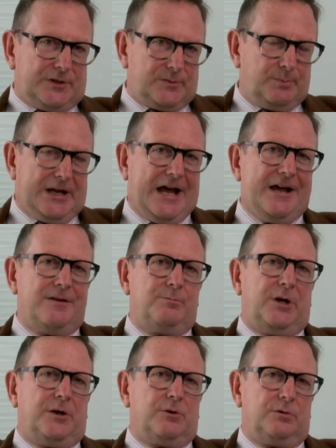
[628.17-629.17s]
to
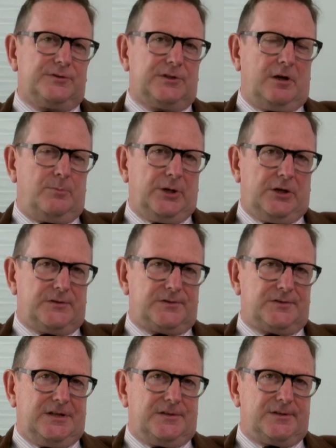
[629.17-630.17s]
explain, but also
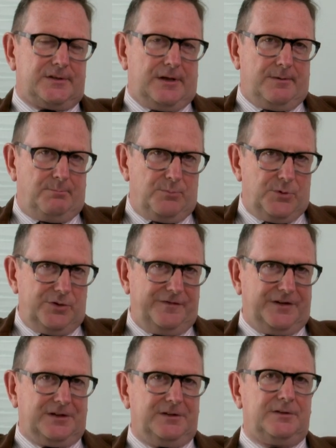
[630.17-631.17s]
because it's a
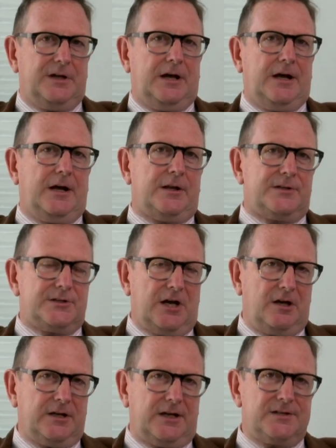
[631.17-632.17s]
moving uh,
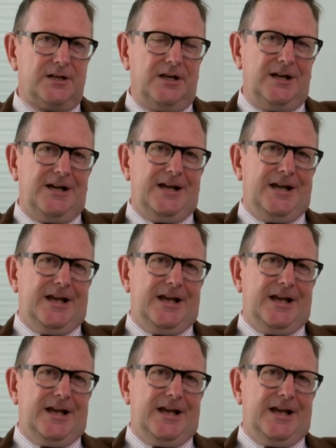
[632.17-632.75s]
target,